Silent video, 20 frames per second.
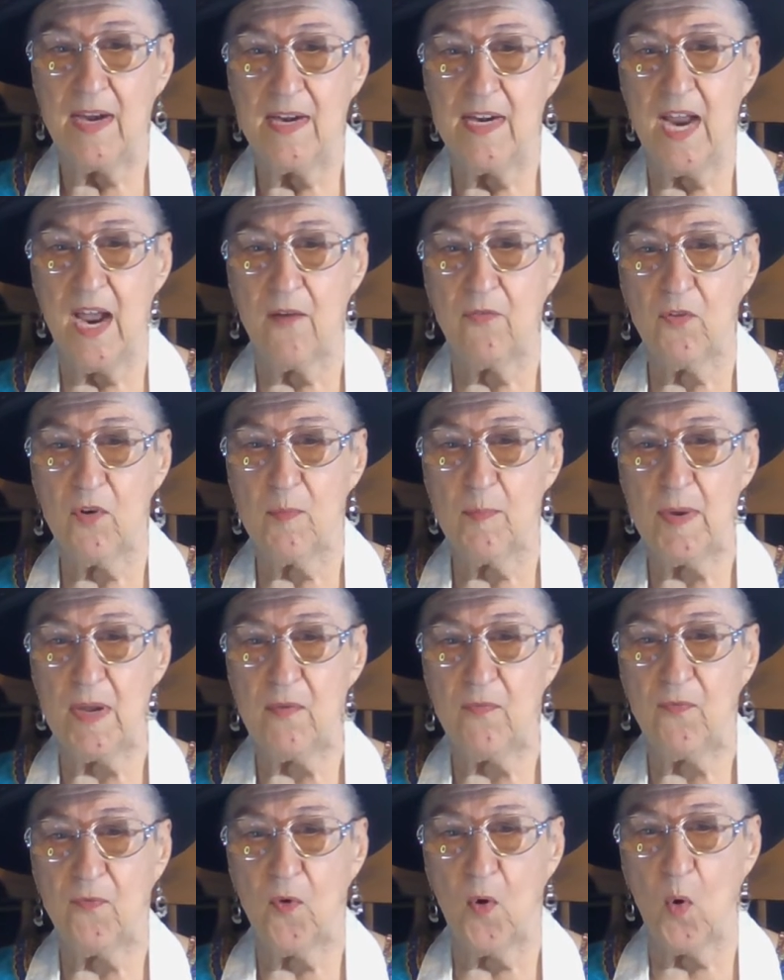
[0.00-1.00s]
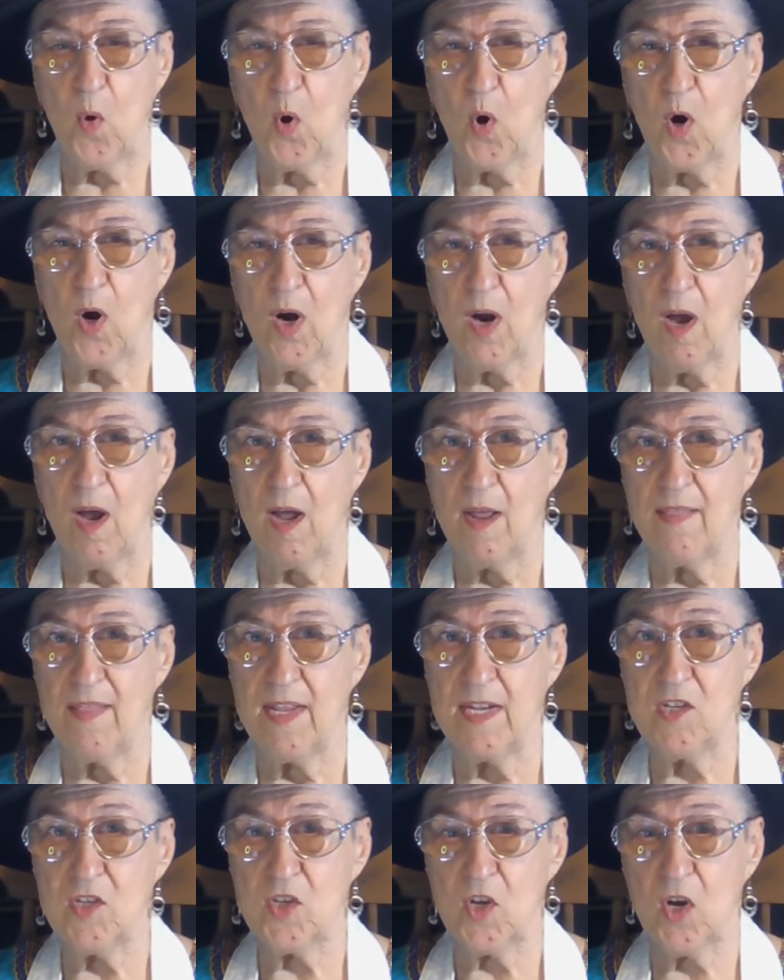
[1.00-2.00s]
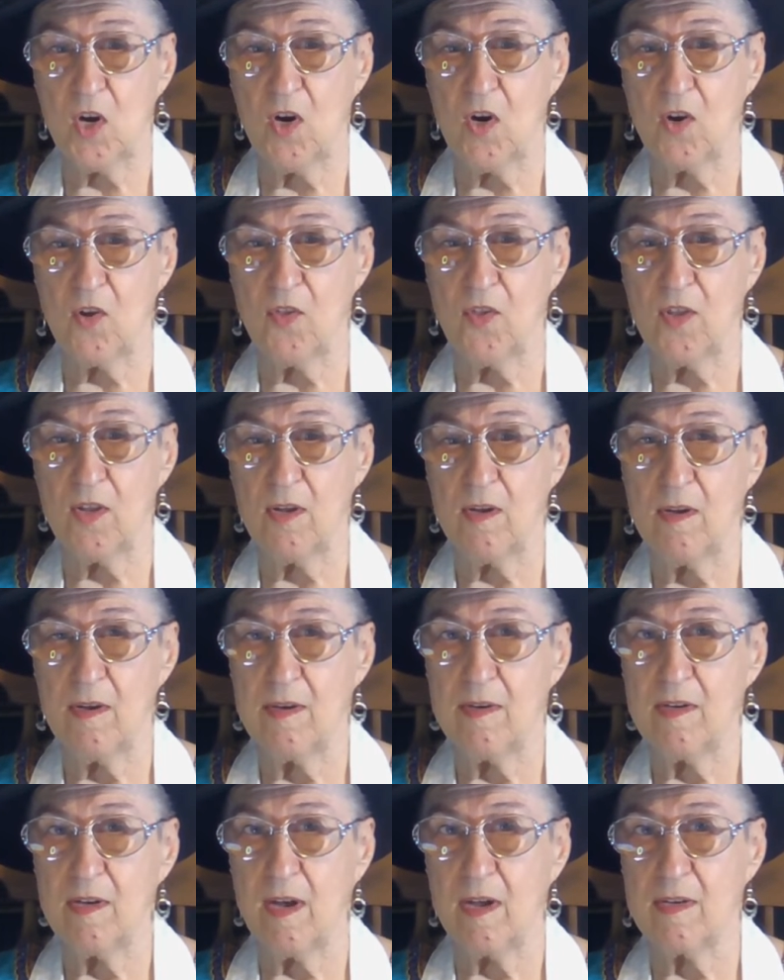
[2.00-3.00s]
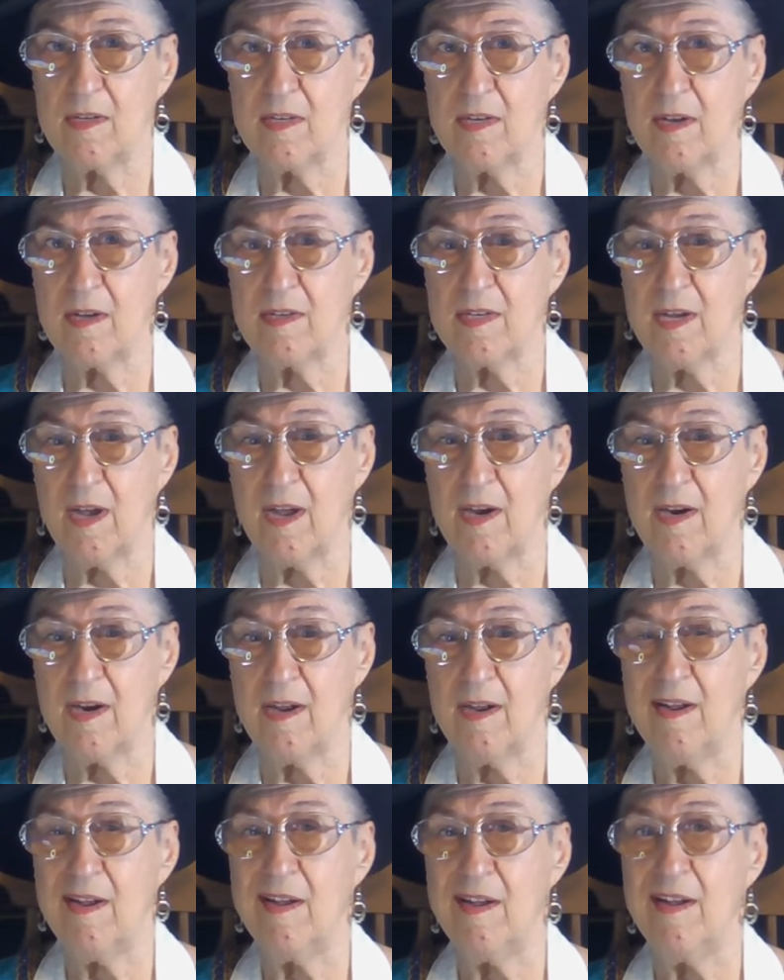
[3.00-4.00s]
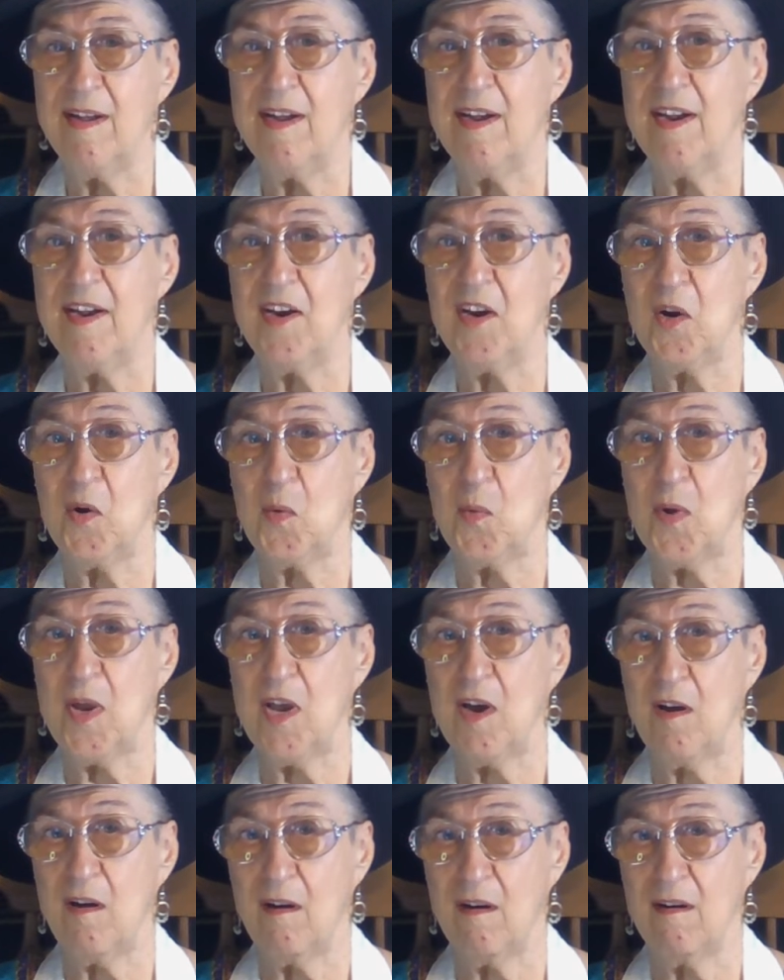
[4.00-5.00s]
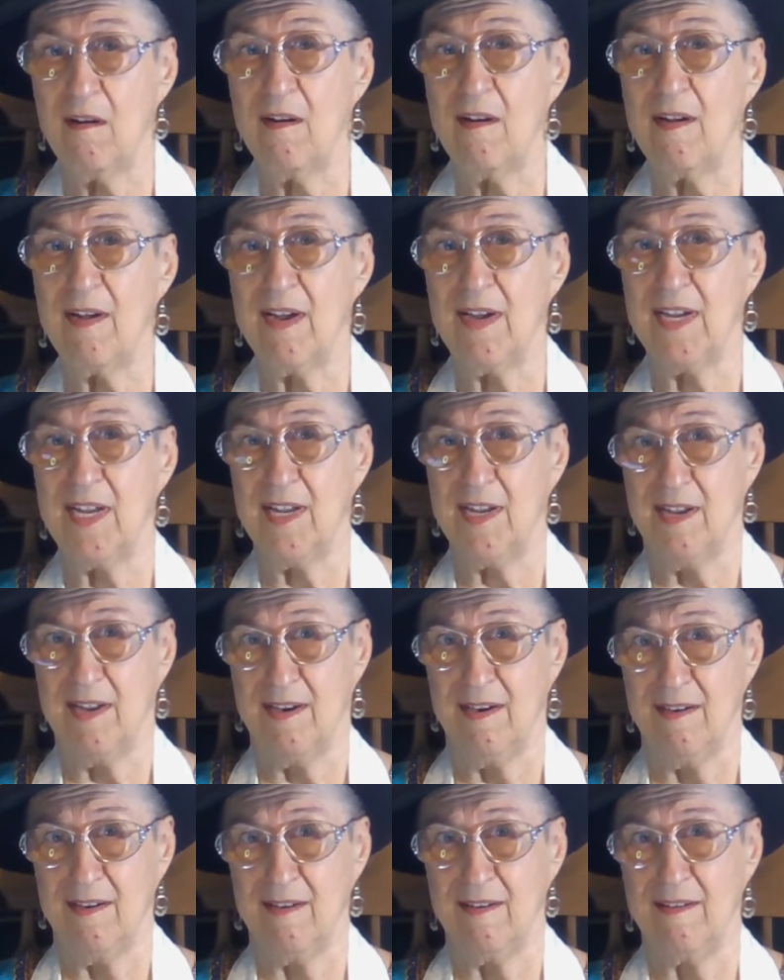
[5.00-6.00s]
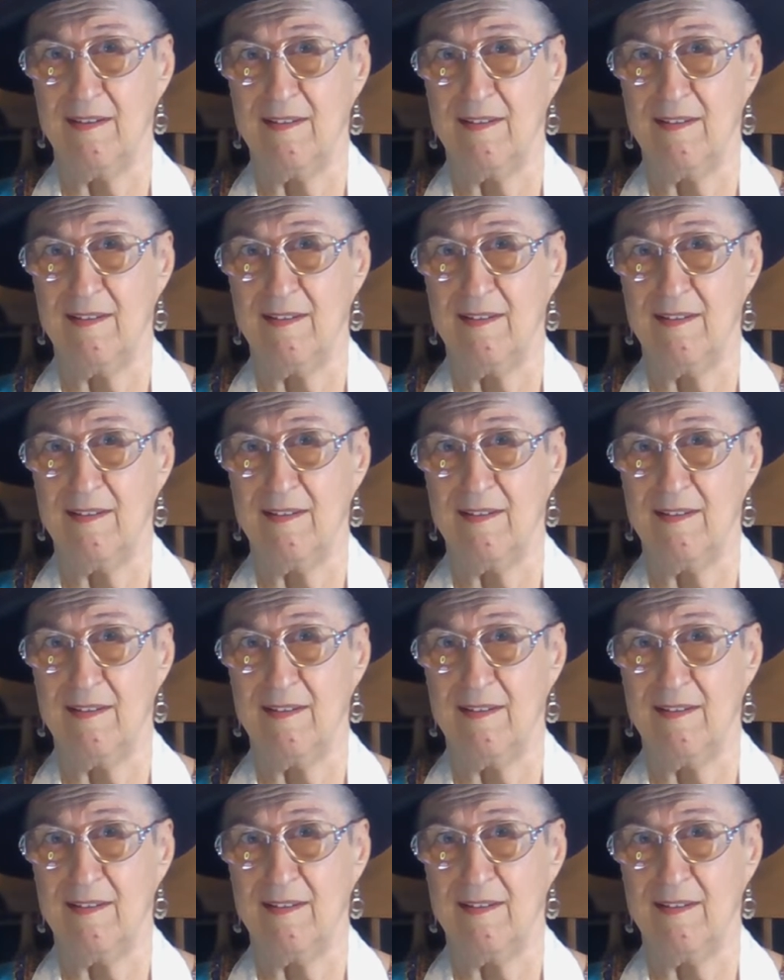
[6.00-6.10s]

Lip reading: Never before on this earth, Here we are again.